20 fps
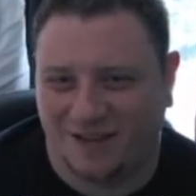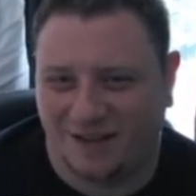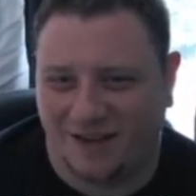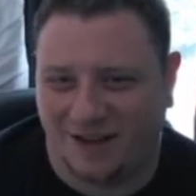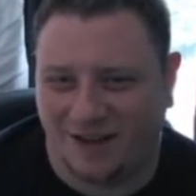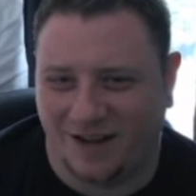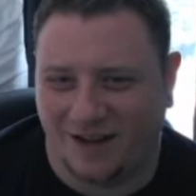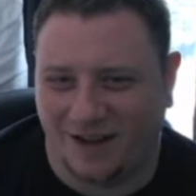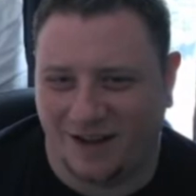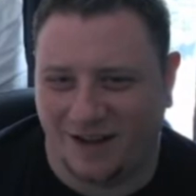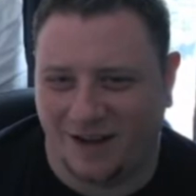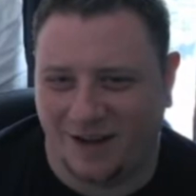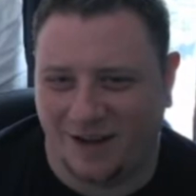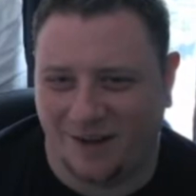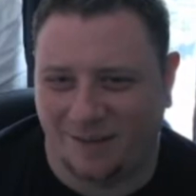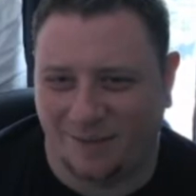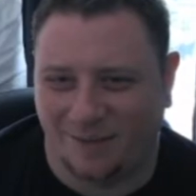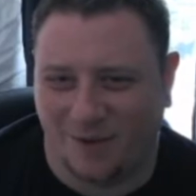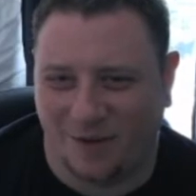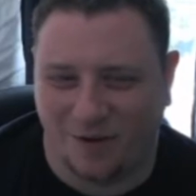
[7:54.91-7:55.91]

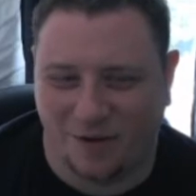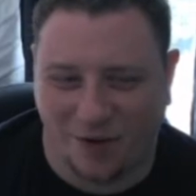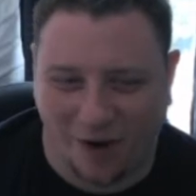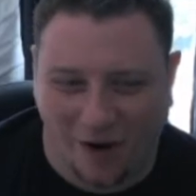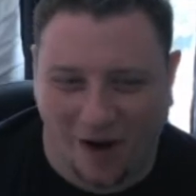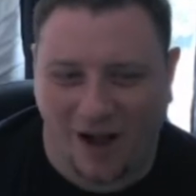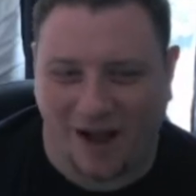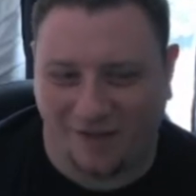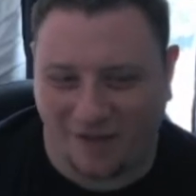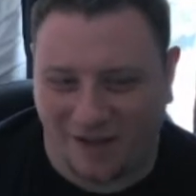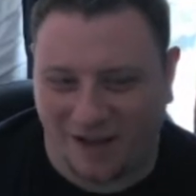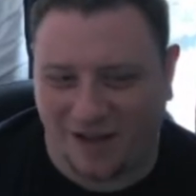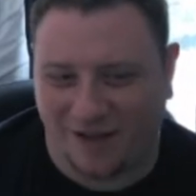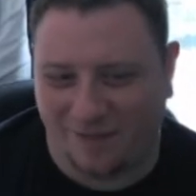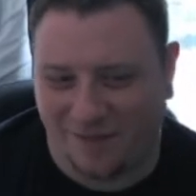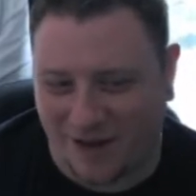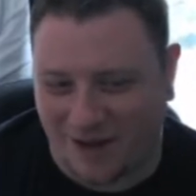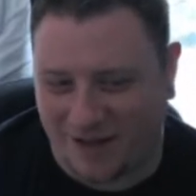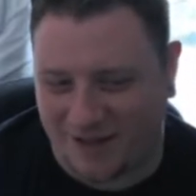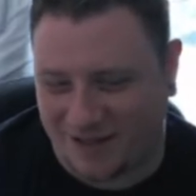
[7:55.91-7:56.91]
not having
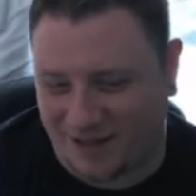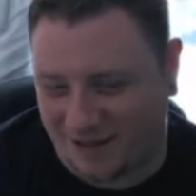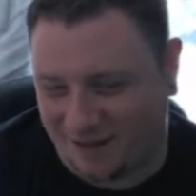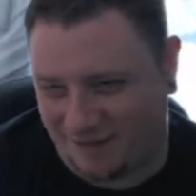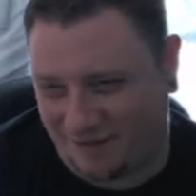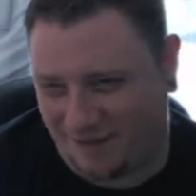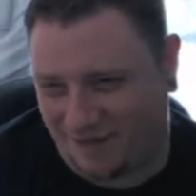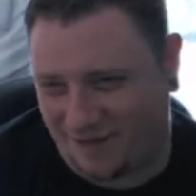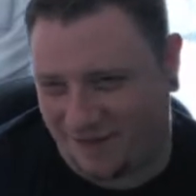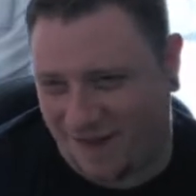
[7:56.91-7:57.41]
it makes it